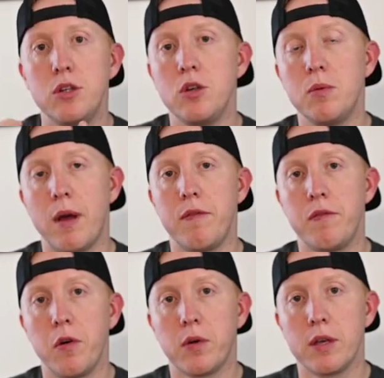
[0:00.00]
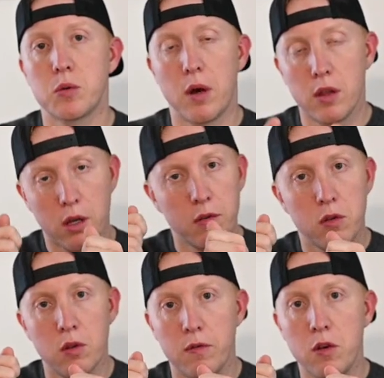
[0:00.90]
tune my focus while looking
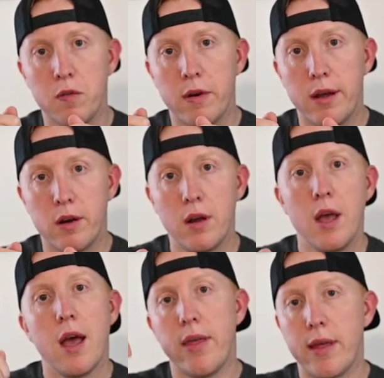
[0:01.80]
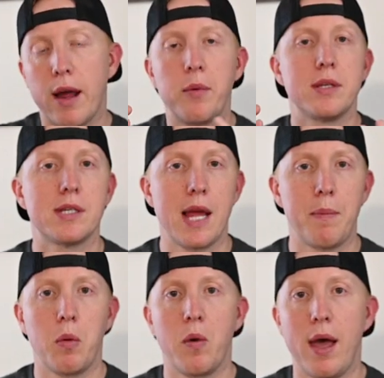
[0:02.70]
through the viewfinder and then I would
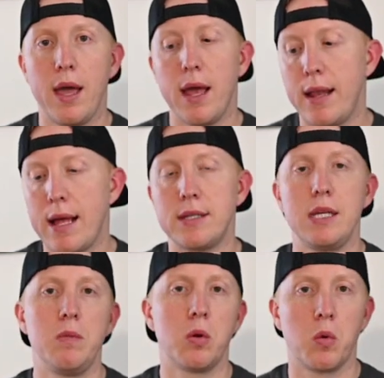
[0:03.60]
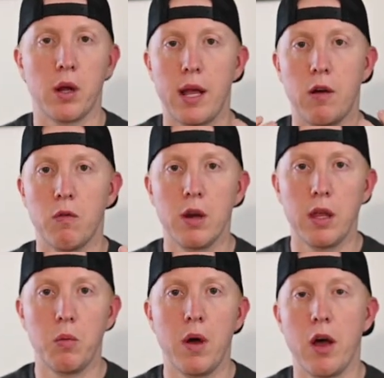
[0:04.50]
snap away and that seemed to work out
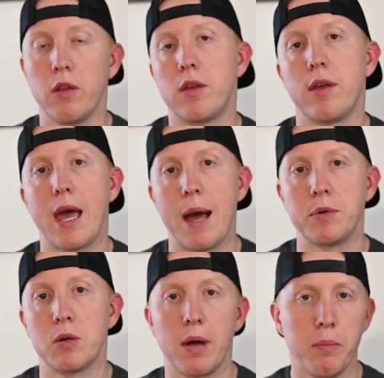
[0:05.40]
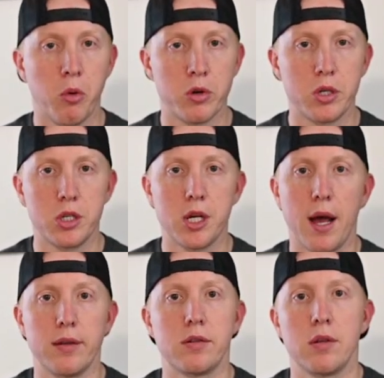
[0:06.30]
really well to capture my portrait
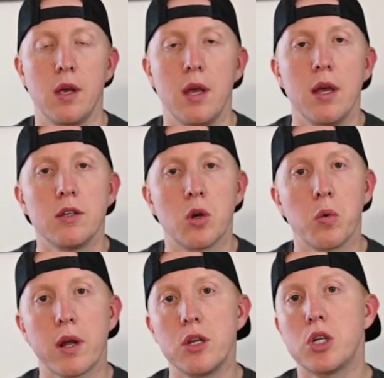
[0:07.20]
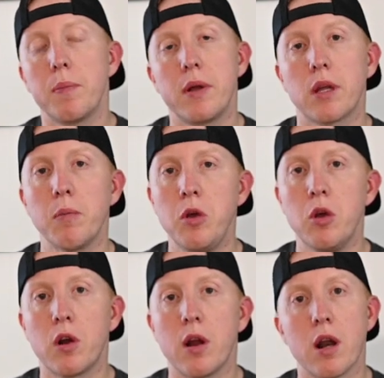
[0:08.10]
shots. So we're gonna jump on the
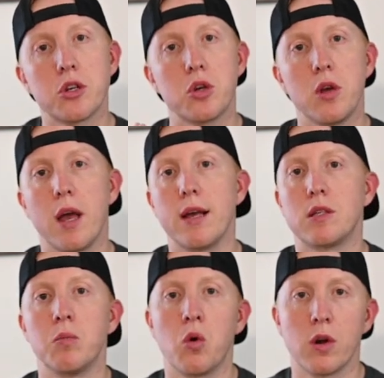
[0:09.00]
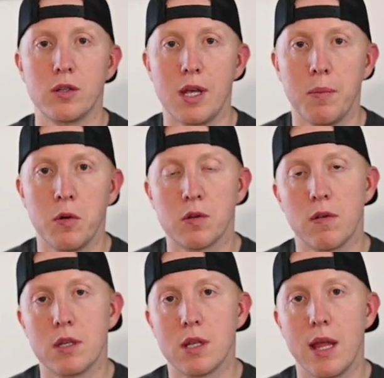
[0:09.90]
computer and I'll show you guys some more examples of
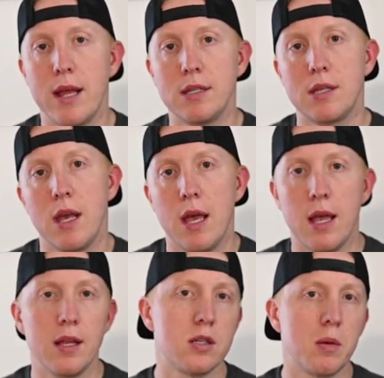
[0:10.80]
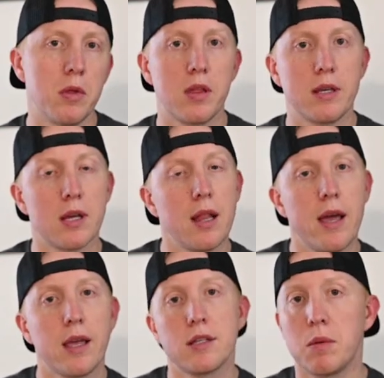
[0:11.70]
this lens and some of the things I
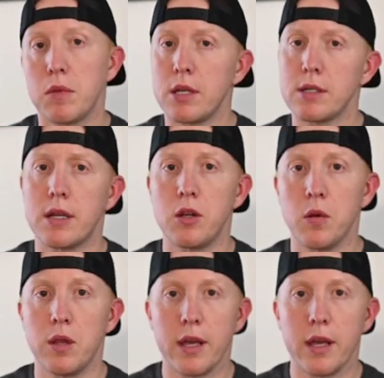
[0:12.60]
like and some of the things I don't